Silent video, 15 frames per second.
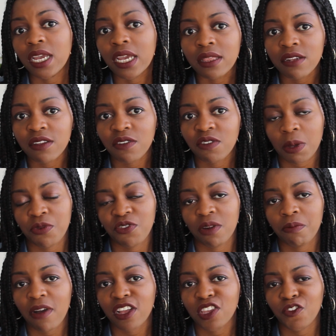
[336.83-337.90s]
in the description
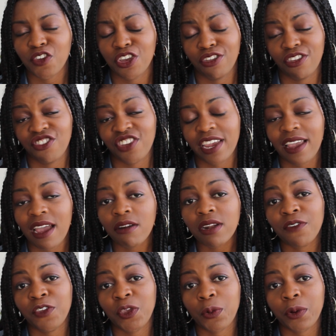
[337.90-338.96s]
box for you to check out
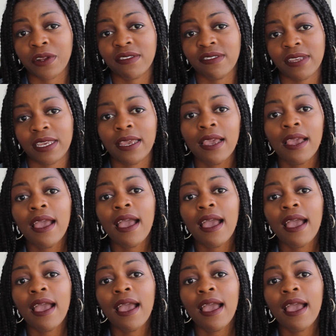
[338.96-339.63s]
if you want to see